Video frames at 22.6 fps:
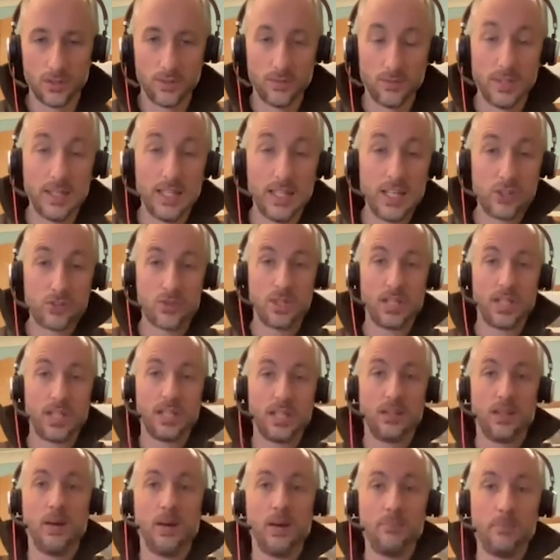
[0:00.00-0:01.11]
literally
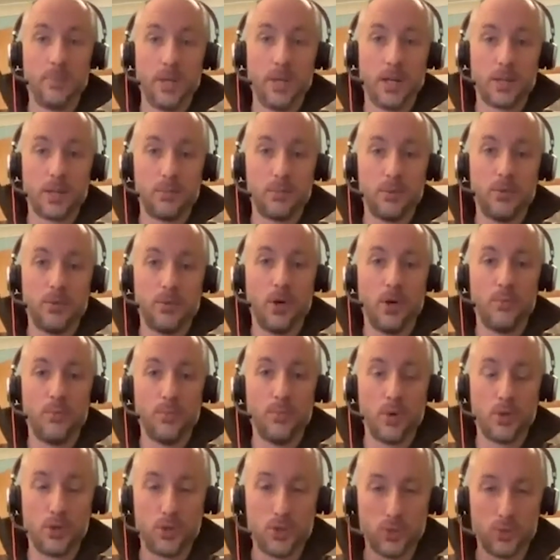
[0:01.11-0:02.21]
unpluggable whole
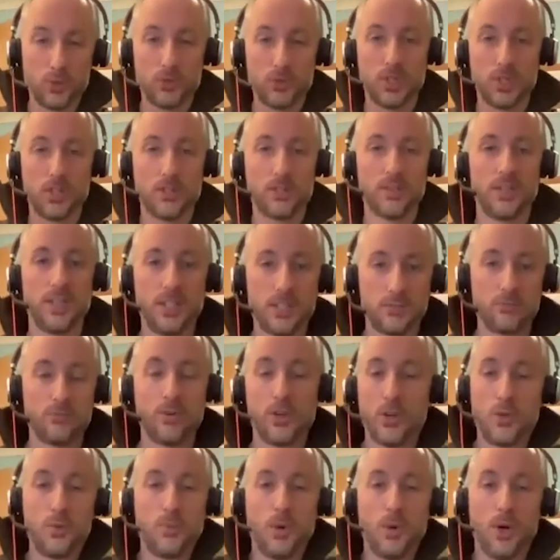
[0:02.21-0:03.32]
modules that this
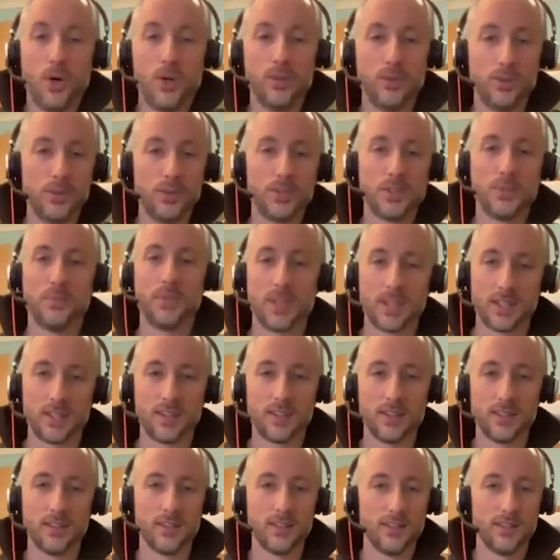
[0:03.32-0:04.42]
robot or something
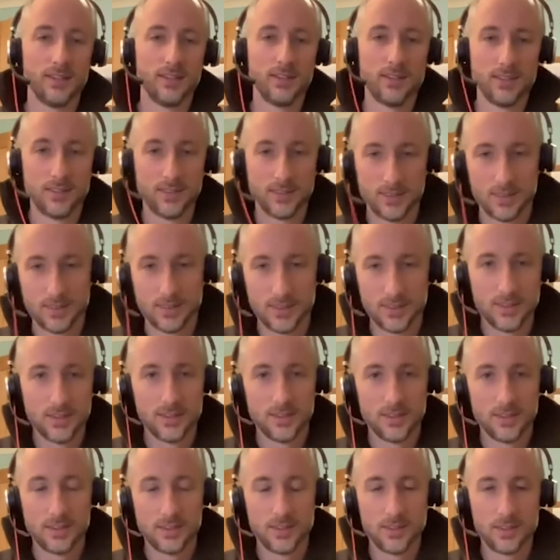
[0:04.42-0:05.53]

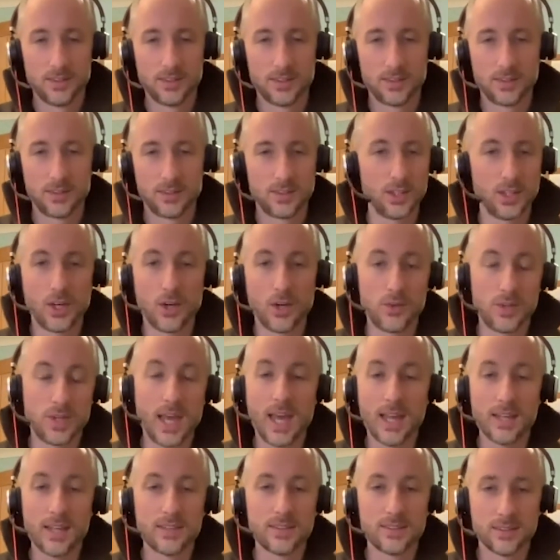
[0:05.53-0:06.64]
can go
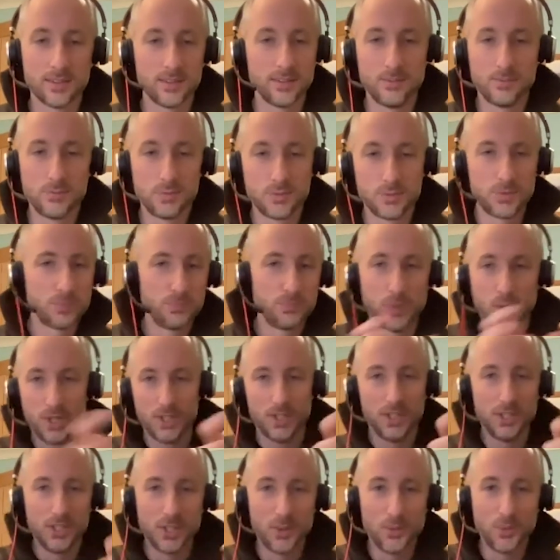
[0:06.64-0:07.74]
get, and you put in
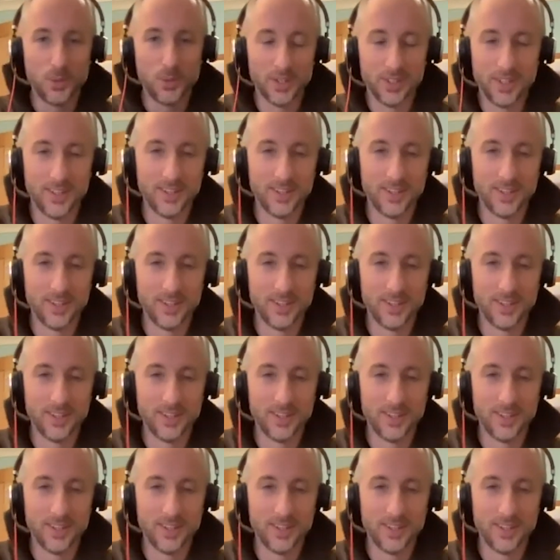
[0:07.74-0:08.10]
a new one.